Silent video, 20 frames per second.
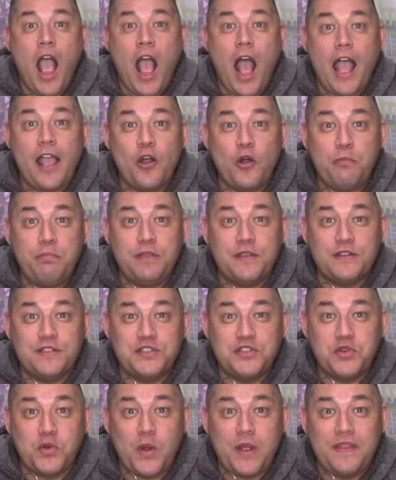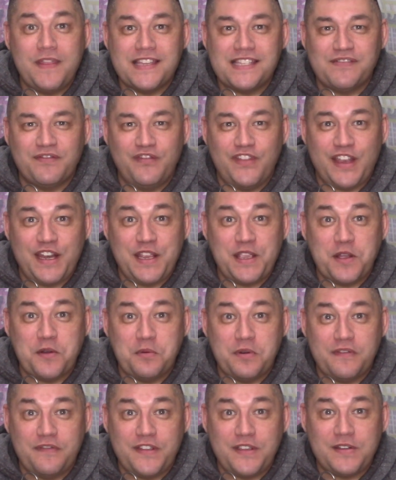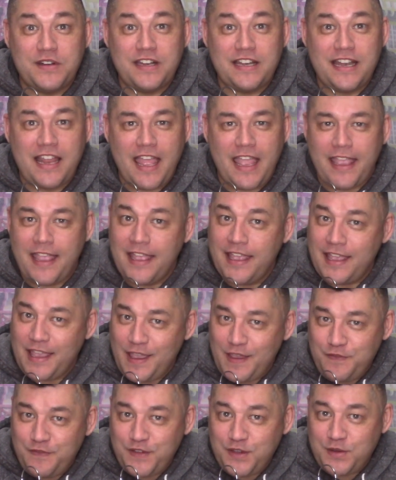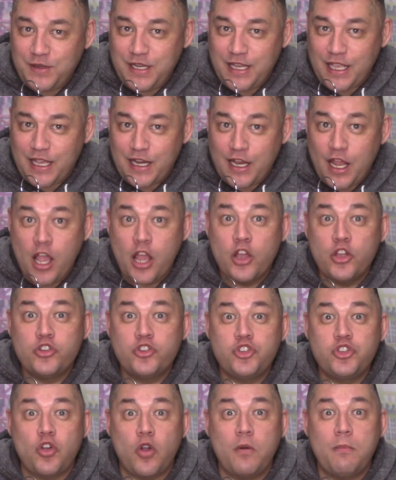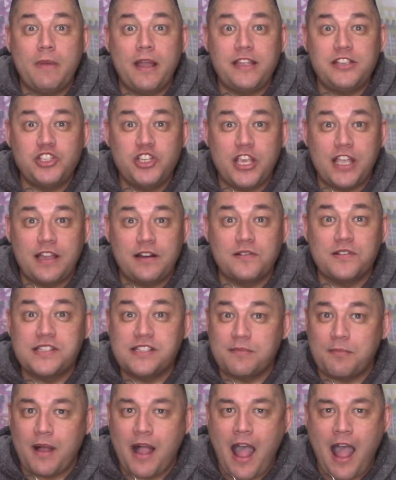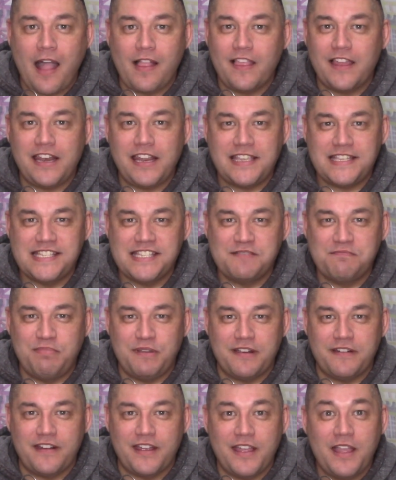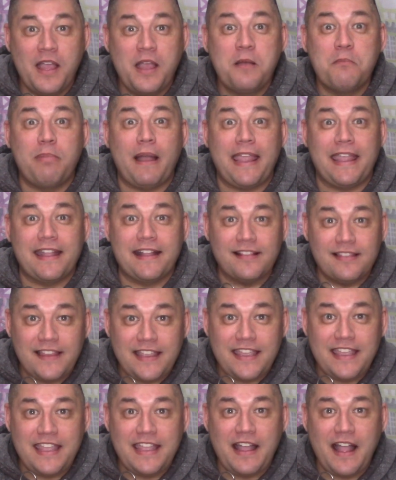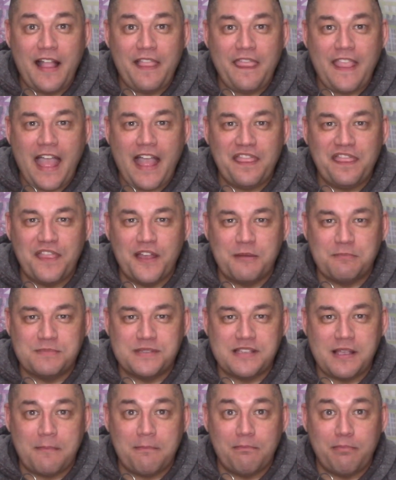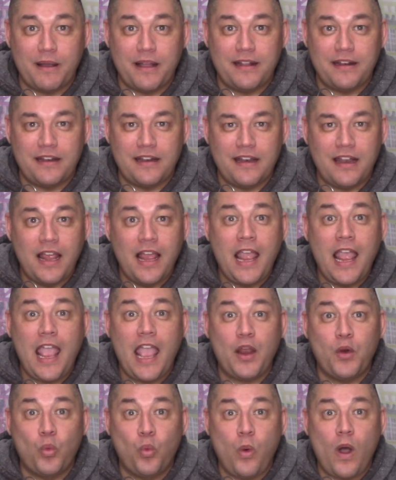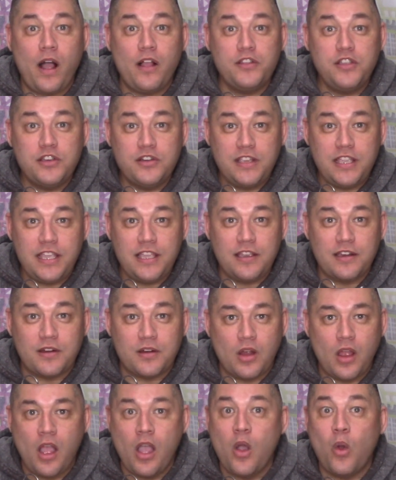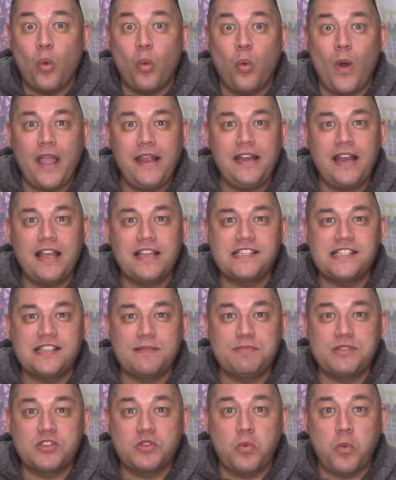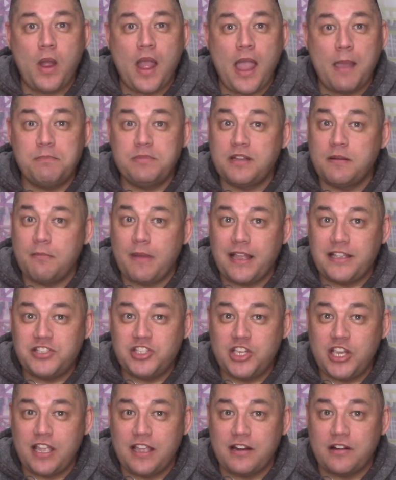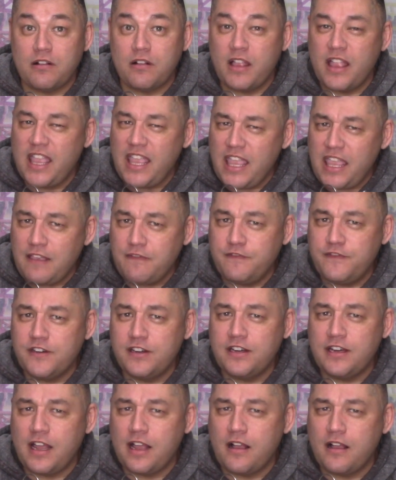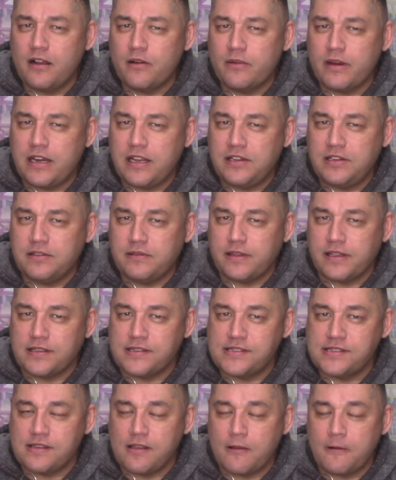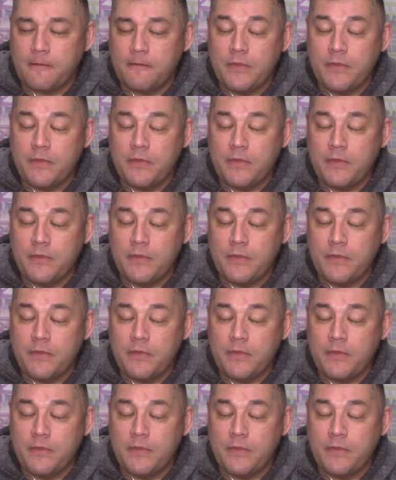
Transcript: I hope you enjoyed this video review today. If you did, show my channel some holiday spirit by clicking on that thumbs up button. And while you're here, why not subscribe to my channel if you're not already doing so?